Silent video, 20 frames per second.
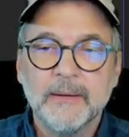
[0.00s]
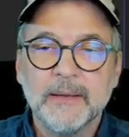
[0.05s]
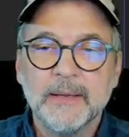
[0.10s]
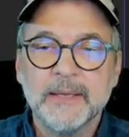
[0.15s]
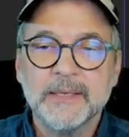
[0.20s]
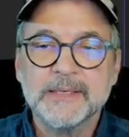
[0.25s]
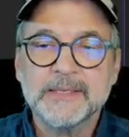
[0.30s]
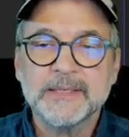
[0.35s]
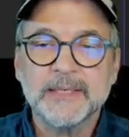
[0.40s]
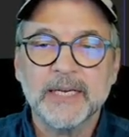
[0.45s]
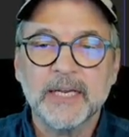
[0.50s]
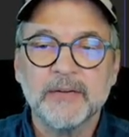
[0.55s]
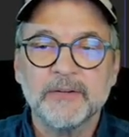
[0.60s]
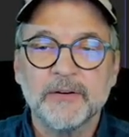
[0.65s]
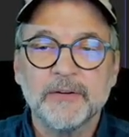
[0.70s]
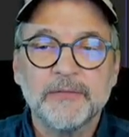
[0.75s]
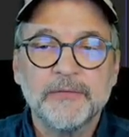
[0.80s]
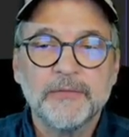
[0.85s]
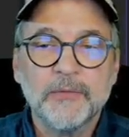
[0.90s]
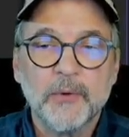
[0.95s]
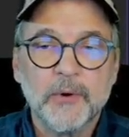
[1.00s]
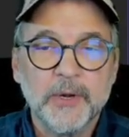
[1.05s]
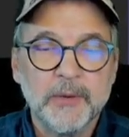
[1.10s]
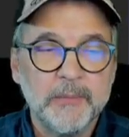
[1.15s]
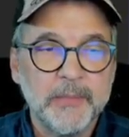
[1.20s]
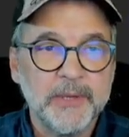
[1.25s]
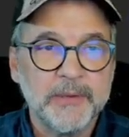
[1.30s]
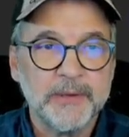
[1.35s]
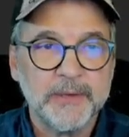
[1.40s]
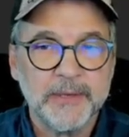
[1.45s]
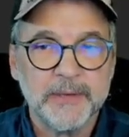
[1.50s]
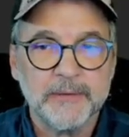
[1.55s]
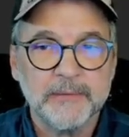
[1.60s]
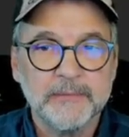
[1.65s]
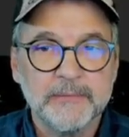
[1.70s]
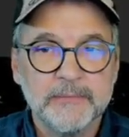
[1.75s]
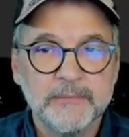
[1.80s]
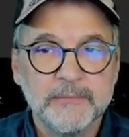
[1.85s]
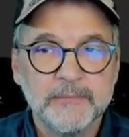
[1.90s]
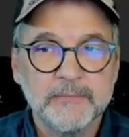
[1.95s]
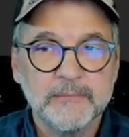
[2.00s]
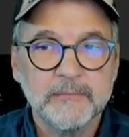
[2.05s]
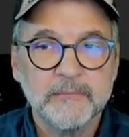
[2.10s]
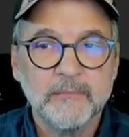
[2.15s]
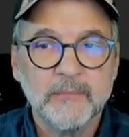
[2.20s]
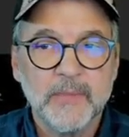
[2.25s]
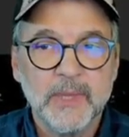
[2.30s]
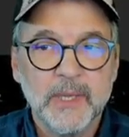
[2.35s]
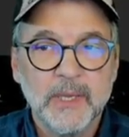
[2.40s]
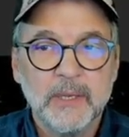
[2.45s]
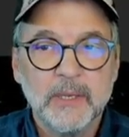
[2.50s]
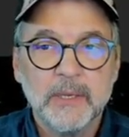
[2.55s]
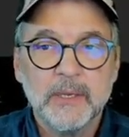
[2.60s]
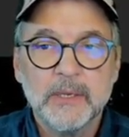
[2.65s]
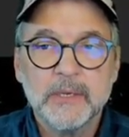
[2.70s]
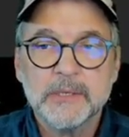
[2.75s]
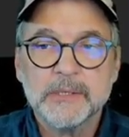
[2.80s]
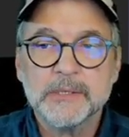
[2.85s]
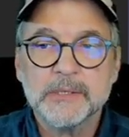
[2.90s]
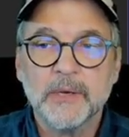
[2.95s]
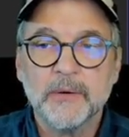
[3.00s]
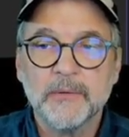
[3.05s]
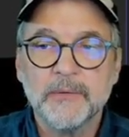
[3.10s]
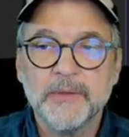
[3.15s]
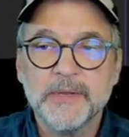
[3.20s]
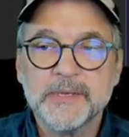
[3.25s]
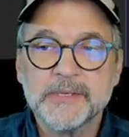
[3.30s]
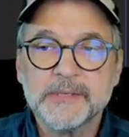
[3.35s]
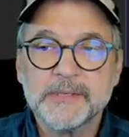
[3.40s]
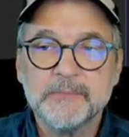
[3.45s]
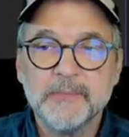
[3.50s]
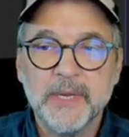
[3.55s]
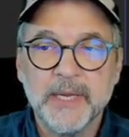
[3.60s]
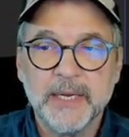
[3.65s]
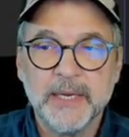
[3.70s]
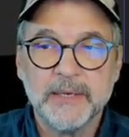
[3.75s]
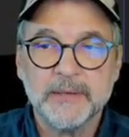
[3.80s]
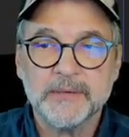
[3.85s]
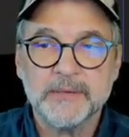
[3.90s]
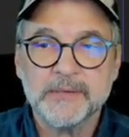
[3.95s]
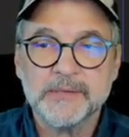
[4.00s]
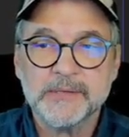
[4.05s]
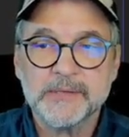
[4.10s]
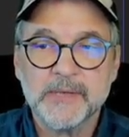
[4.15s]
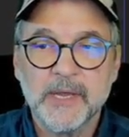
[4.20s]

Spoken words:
instead of a 40 million. So this means